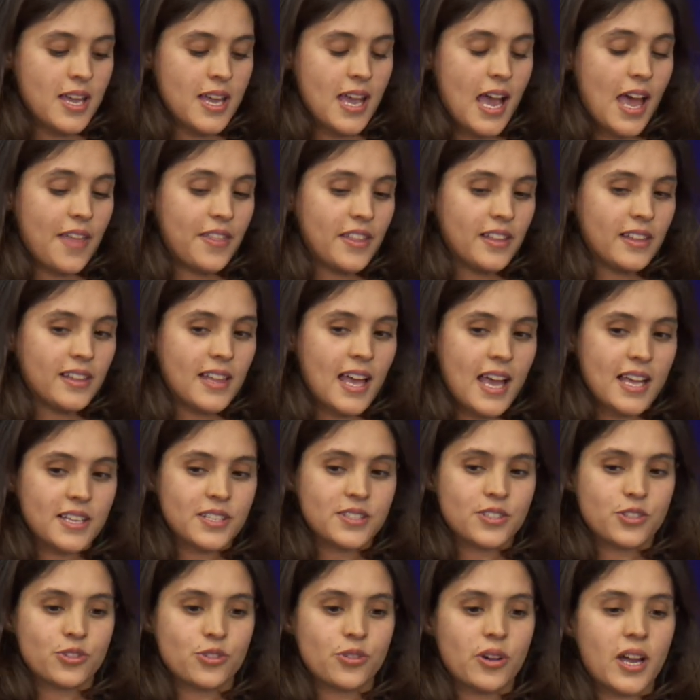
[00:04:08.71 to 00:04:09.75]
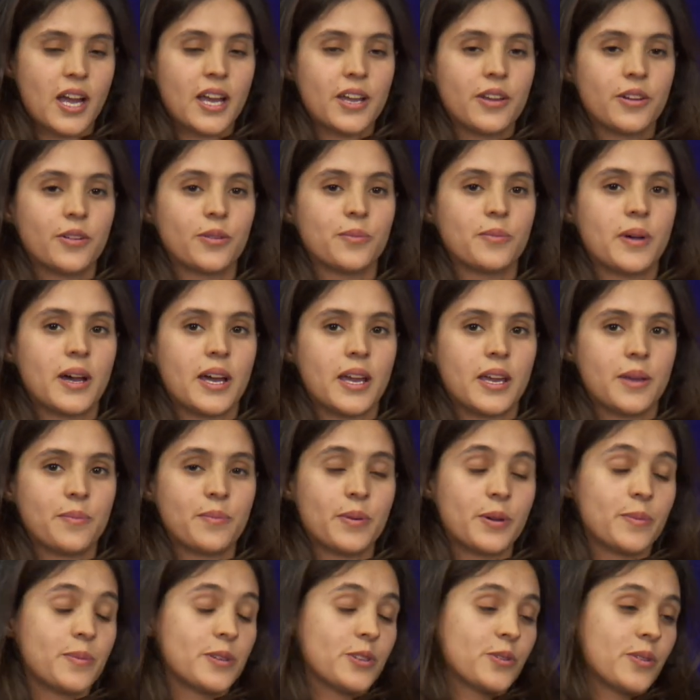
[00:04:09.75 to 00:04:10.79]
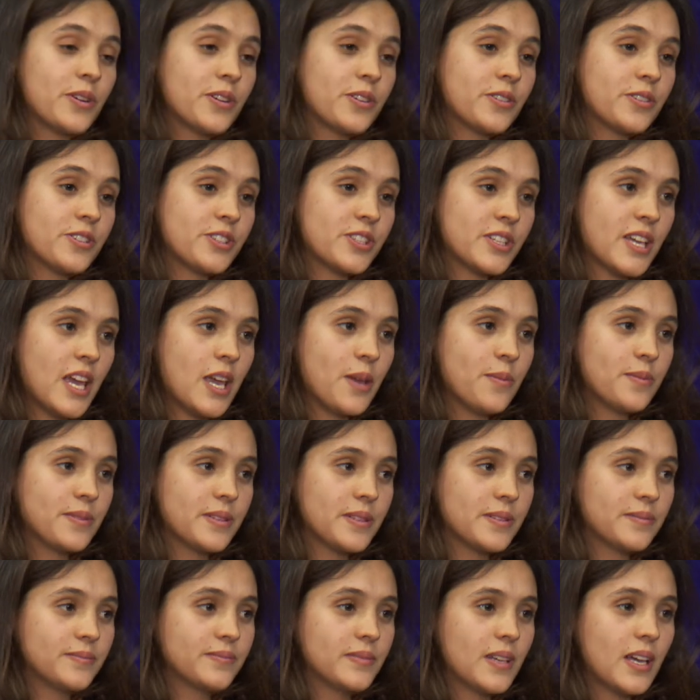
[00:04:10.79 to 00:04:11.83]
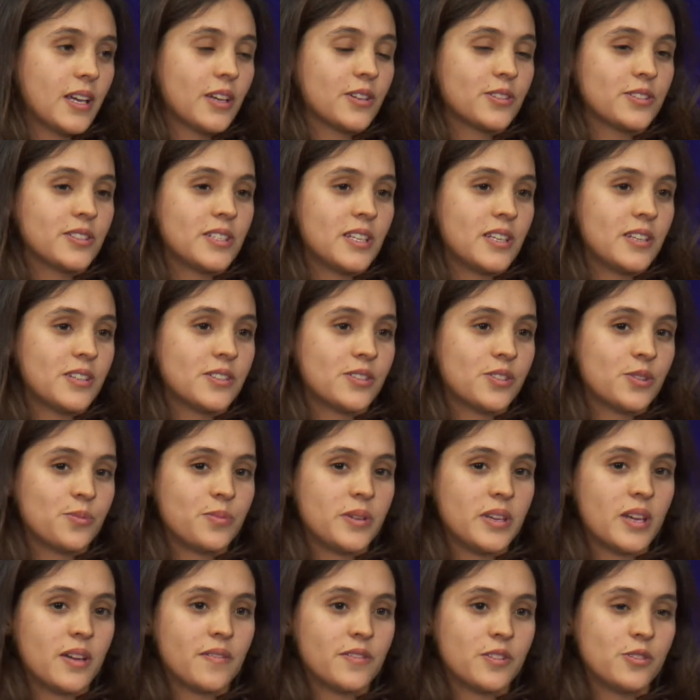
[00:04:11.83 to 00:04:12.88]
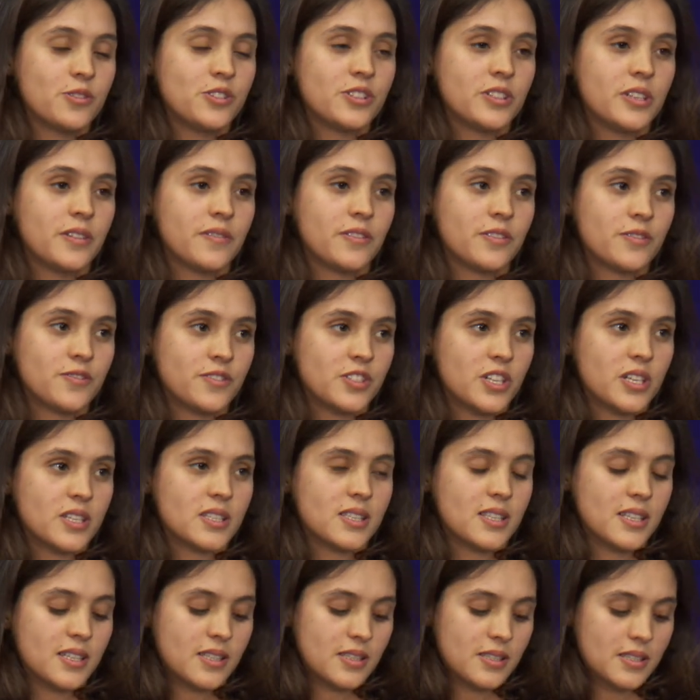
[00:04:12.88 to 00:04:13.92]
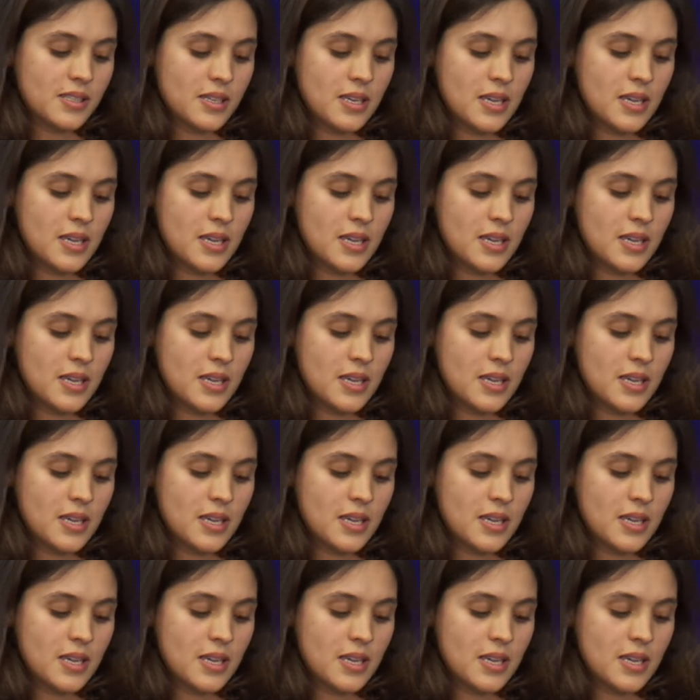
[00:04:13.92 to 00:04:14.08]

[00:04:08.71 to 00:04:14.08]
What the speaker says: at the last trial, my perpetrator escaped and continues to be a fugitive of justice.